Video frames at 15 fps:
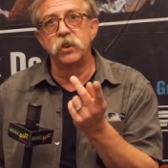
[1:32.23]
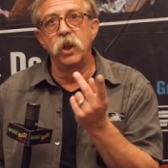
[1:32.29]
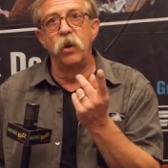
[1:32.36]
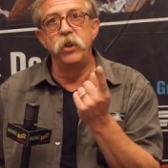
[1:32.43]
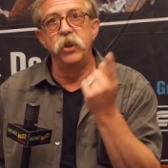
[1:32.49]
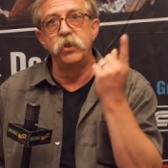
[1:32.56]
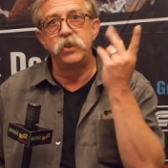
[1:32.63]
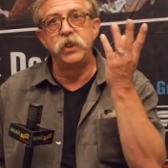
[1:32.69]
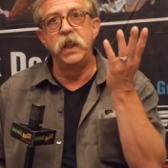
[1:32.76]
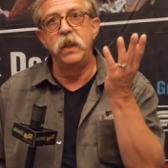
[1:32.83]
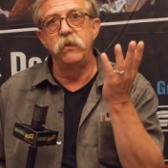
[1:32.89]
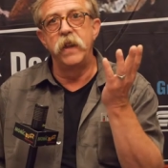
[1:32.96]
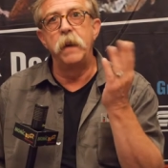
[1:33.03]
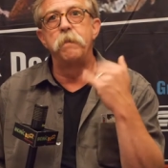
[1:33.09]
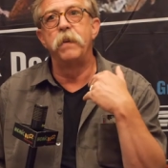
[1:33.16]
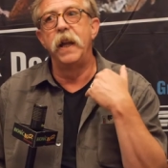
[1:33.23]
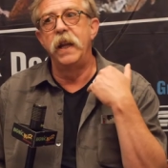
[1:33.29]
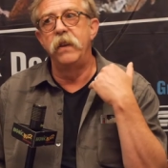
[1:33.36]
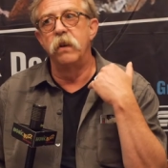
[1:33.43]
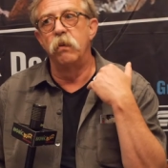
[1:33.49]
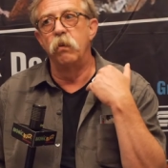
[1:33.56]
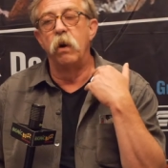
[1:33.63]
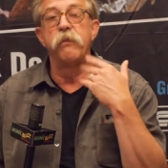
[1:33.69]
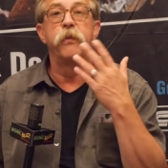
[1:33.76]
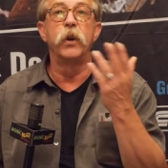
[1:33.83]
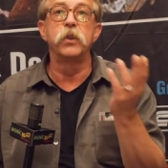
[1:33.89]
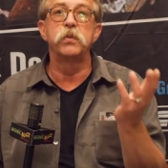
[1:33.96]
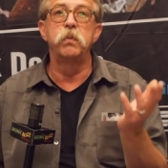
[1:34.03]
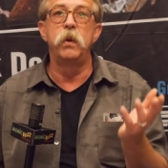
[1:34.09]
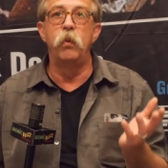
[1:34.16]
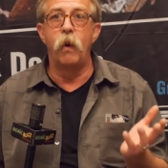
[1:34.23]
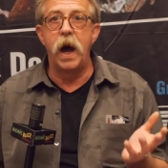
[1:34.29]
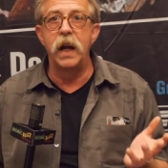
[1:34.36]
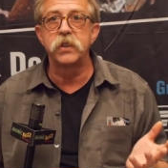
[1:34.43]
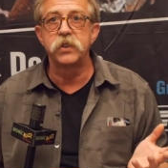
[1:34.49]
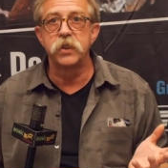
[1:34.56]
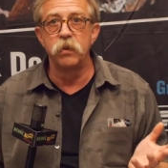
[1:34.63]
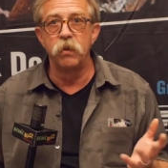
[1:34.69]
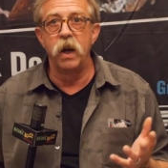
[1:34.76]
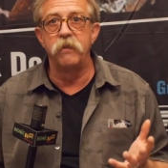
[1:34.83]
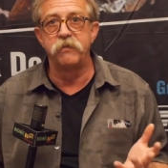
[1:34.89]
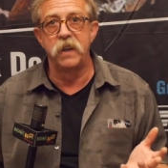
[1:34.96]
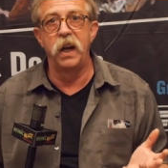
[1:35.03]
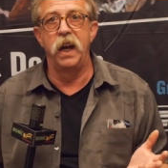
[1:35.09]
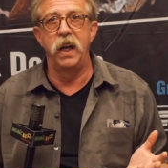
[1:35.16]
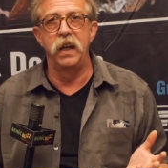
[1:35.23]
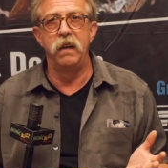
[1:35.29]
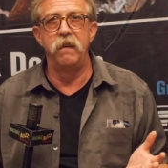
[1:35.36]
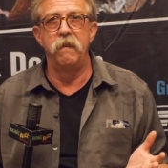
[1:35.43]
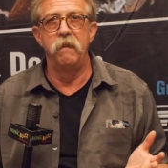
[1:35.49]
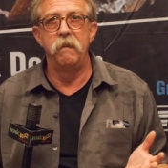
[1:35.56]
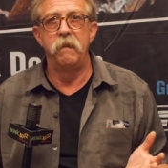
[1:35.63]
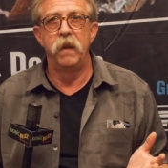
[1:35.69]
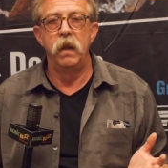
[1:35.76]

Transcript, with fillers: so you see they play the, well, first we watched the rough cut uh-huh.